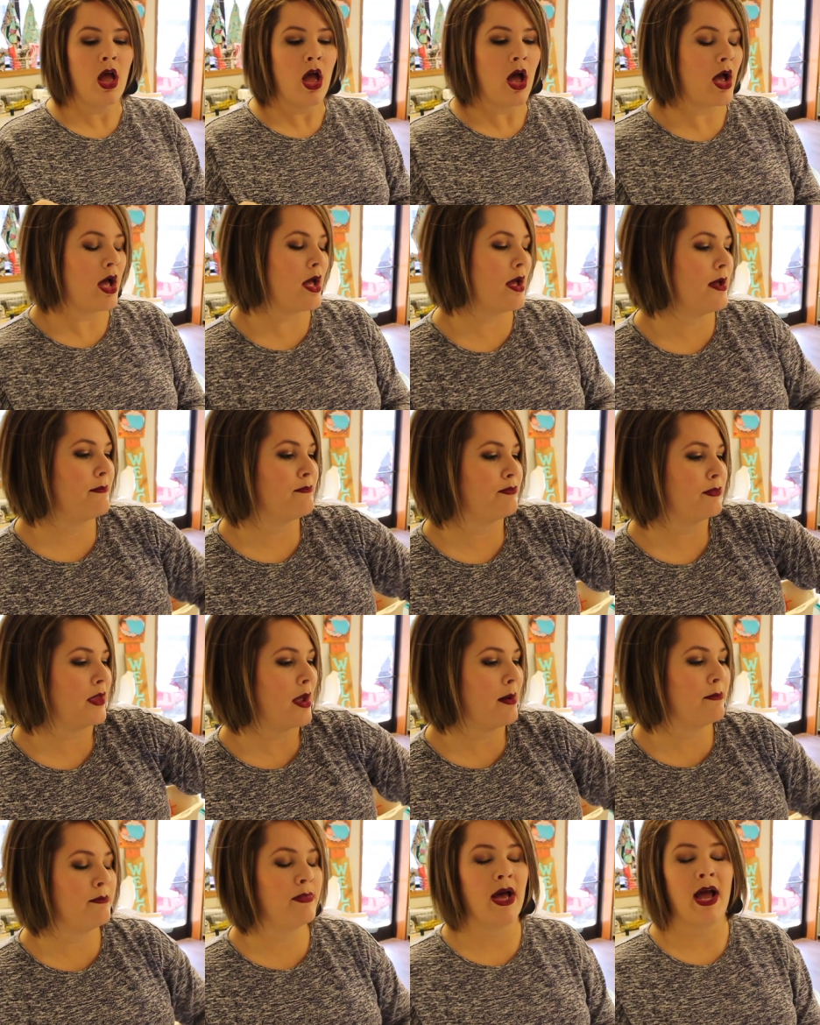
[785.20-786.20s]

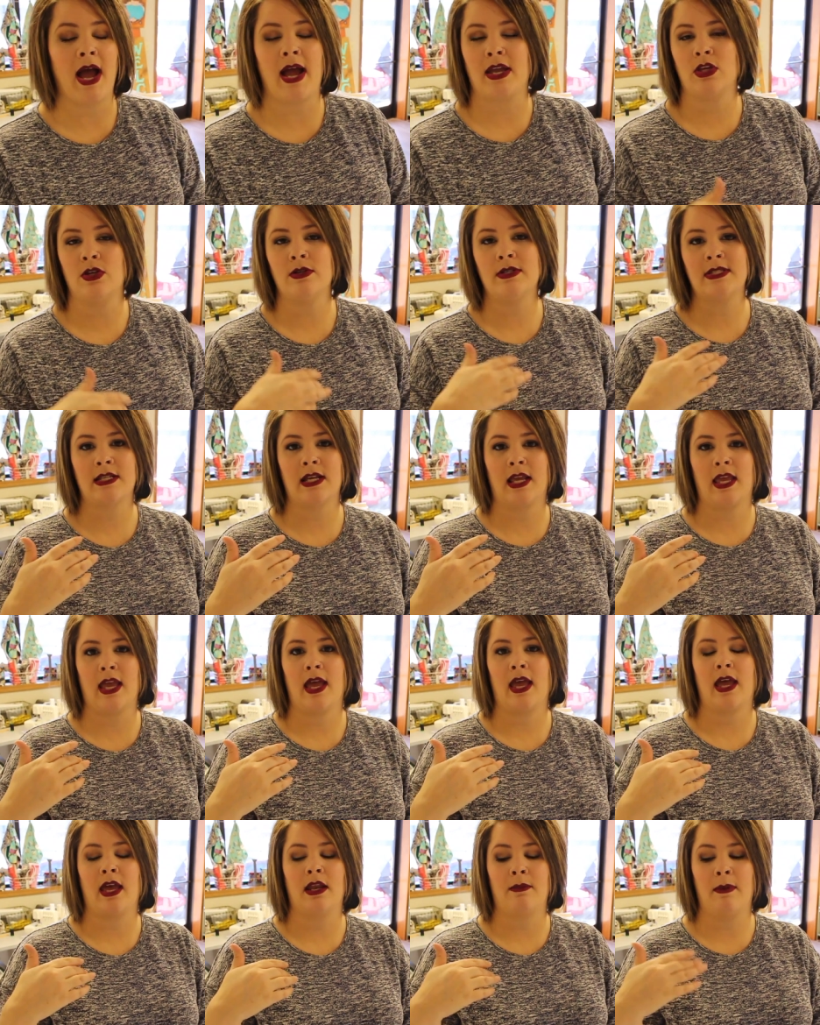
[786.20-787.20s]
But I used to
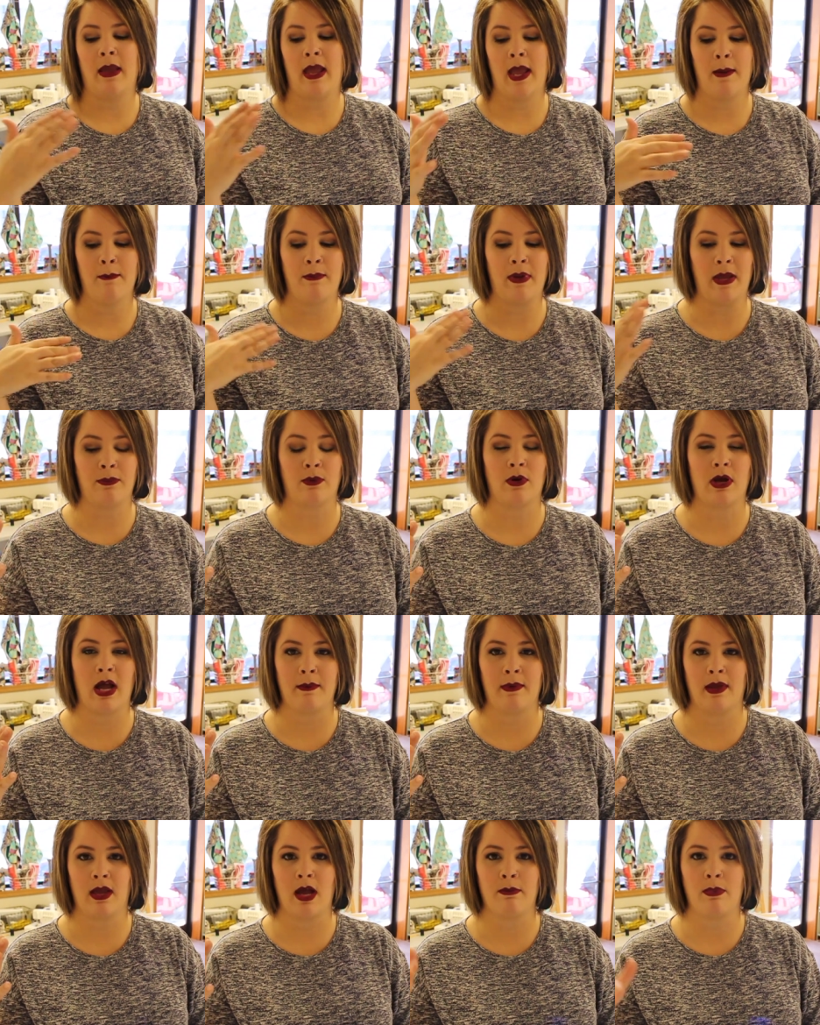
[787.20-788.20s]
get people
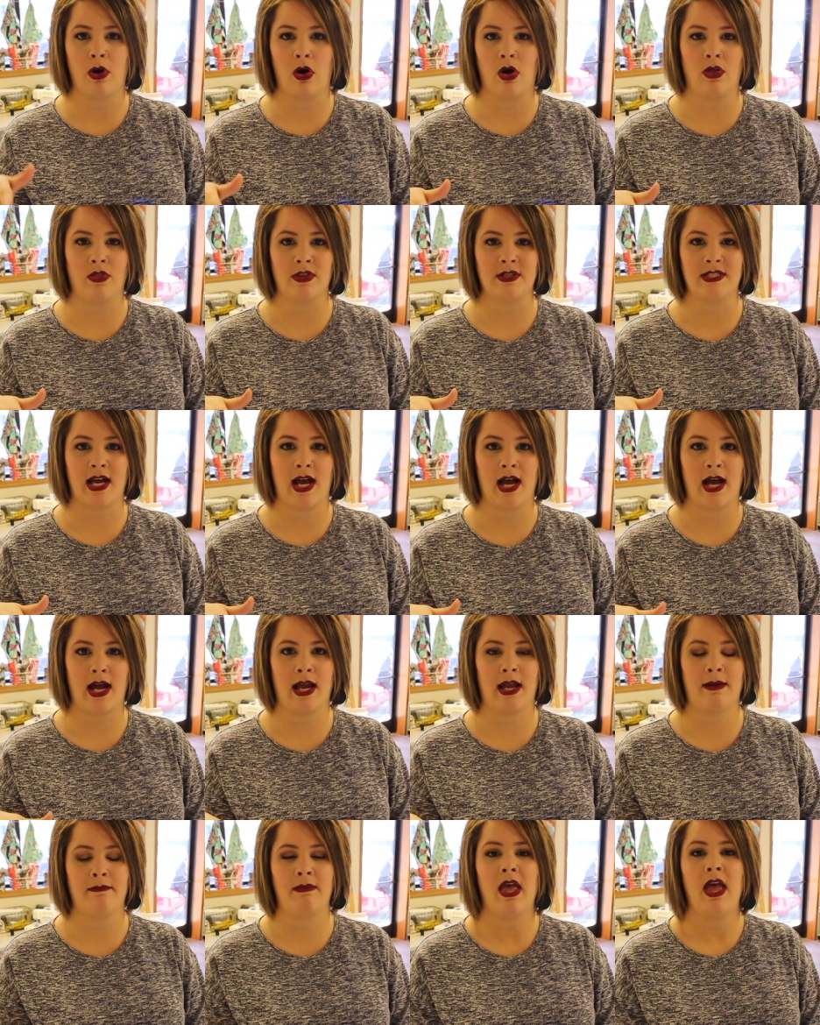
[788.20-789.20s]
coming up all the
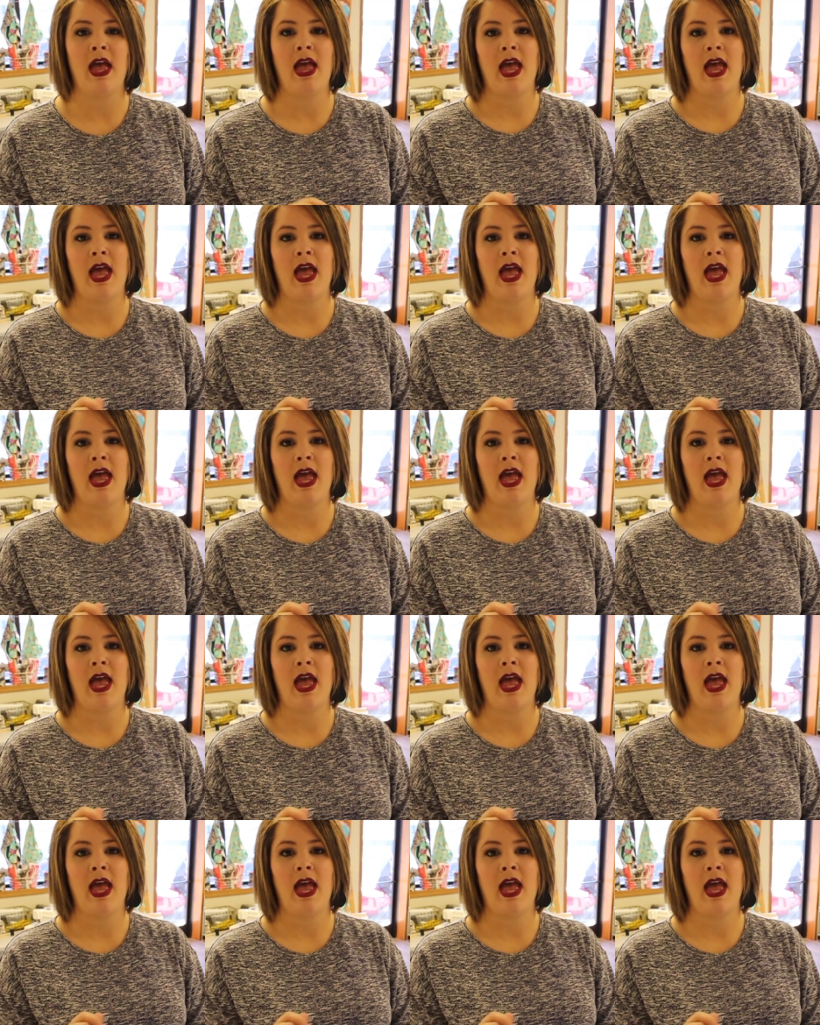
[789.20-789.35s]
time